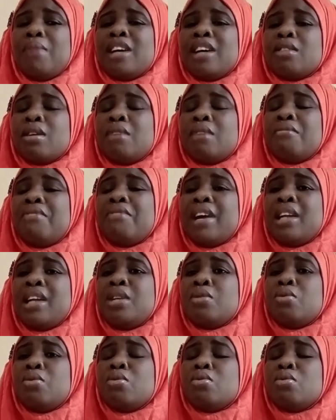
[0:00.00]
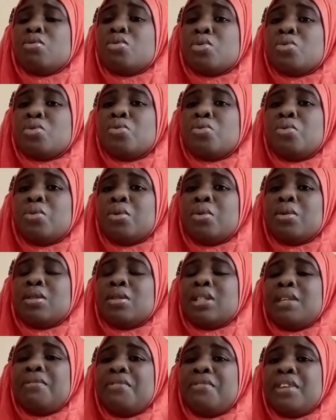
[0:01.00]
value to
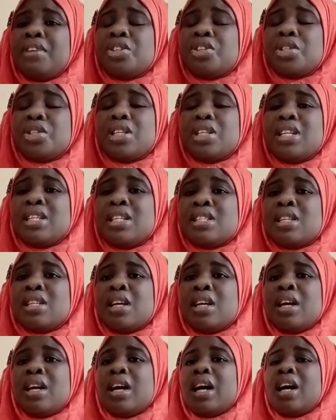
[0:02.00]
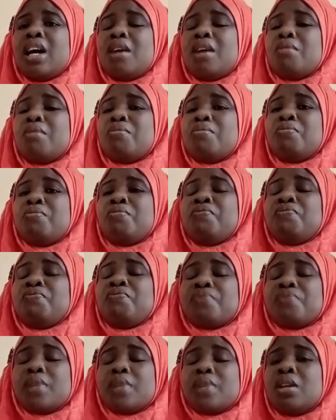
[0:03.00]
the fish is
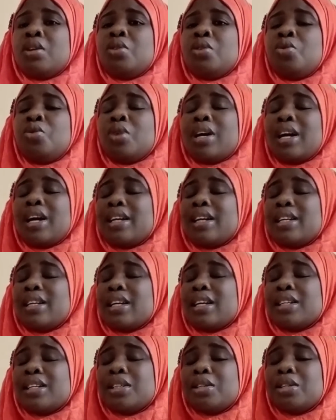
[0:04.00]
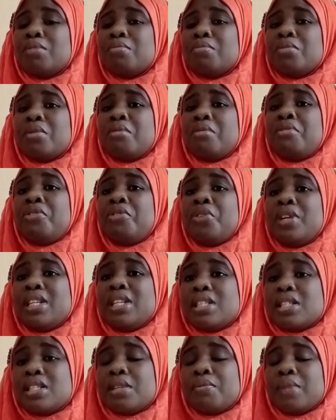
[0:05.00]
you can
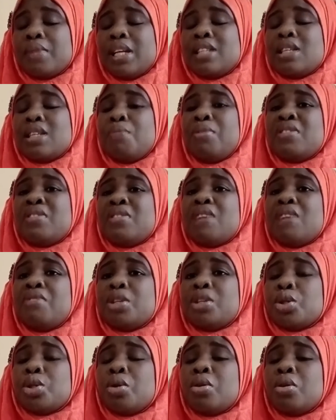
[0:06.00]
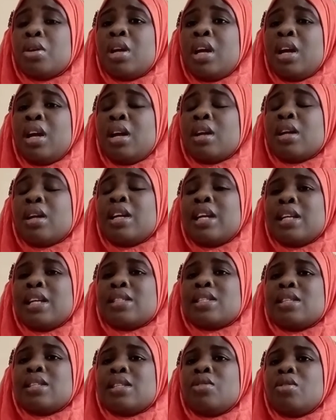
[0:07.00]
freeze. It's a preservation.
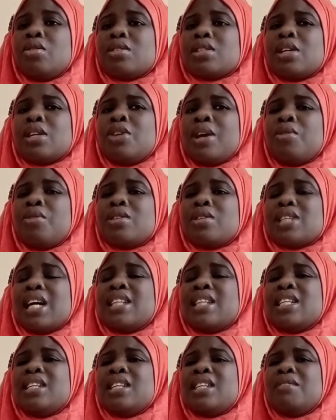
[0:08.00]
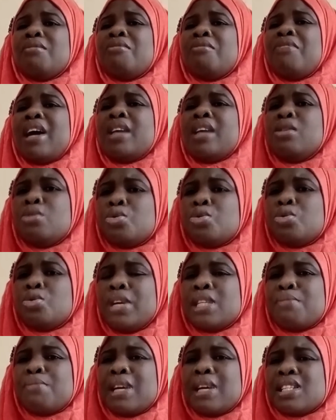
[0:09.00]
It's not, you are not adding value to
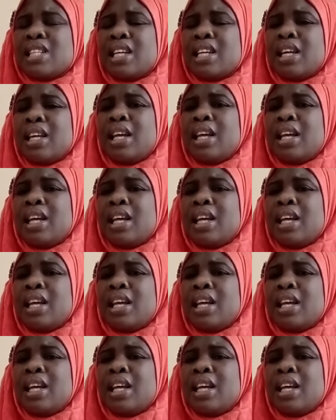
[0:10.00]
it per se,